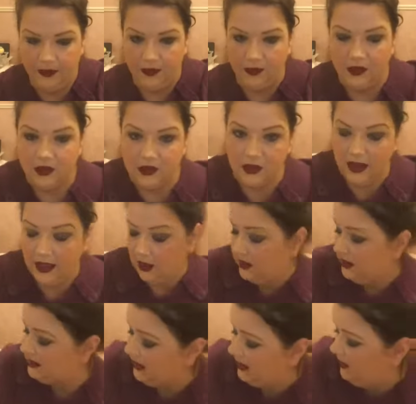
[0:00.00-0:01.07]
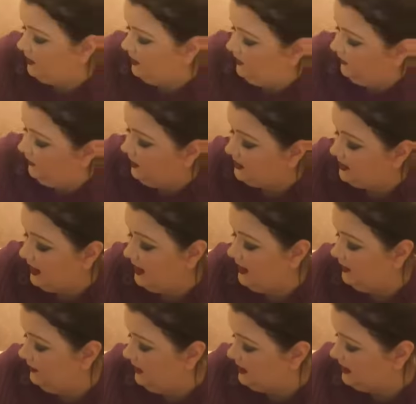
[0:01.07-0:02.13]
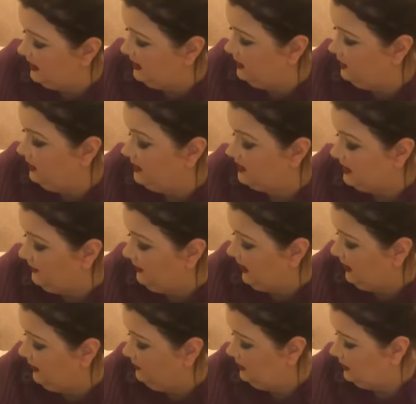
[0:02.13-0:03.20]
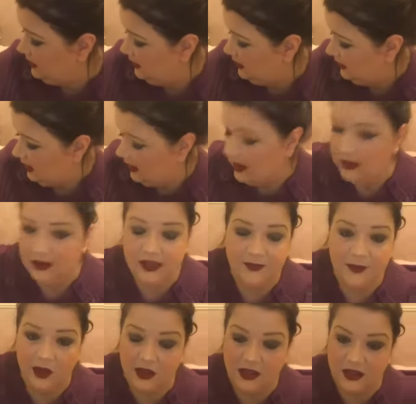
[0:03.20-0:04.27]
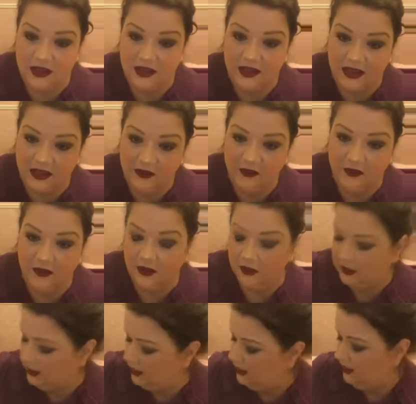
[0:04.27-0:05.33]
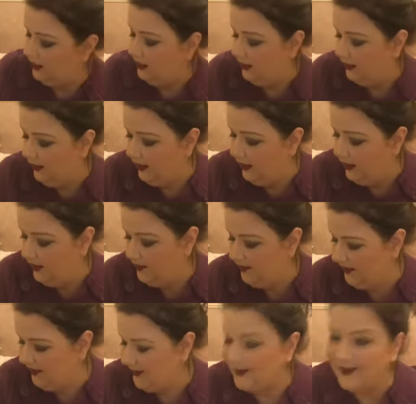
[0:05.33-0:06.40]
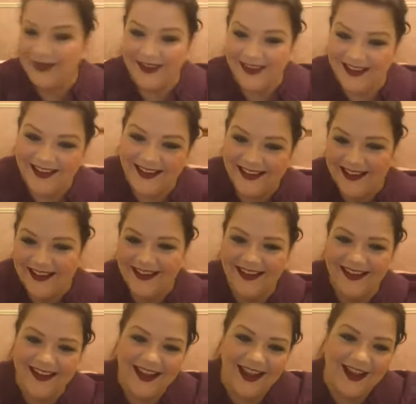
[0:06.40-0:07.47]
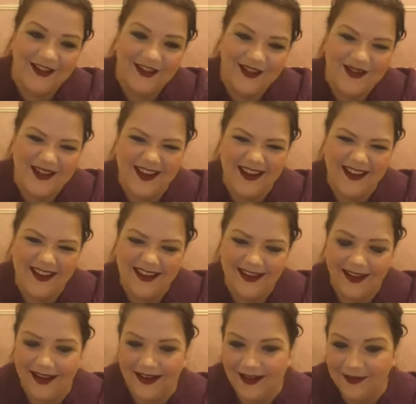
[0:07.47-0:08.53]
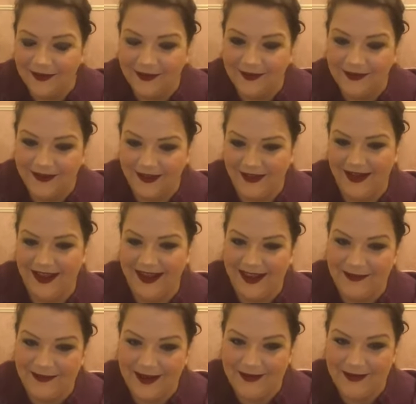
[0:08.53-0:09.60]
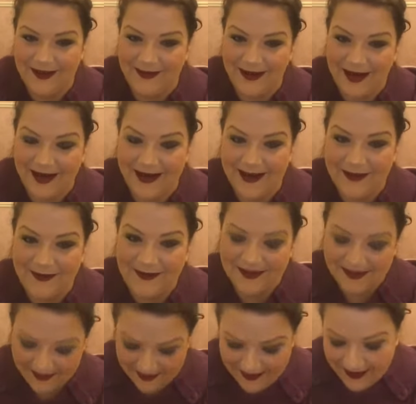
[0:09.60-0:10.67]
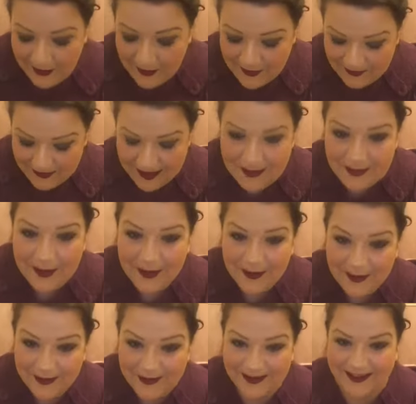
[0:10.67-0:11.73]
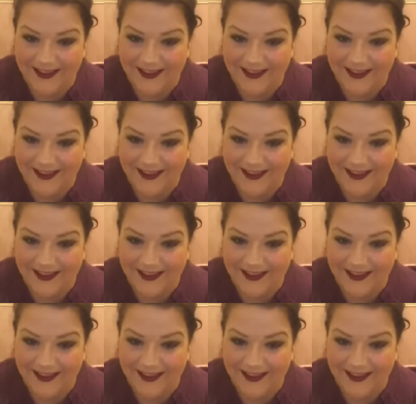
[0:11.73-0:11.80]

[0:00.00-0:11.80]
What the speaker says: So there you go, that's like your first item, that's like nearly £10, and this box is still full. I'm going to be naughty, like I'm going to get like my favourite item out of any box.